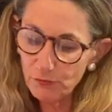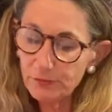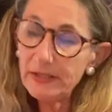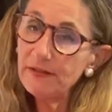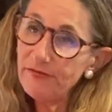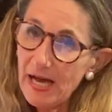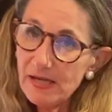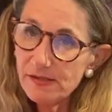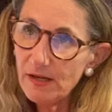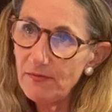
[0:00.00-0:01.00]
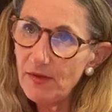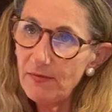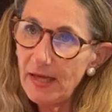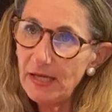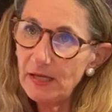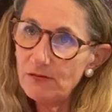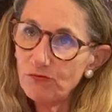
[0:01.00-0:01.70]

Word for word: really fast and then they get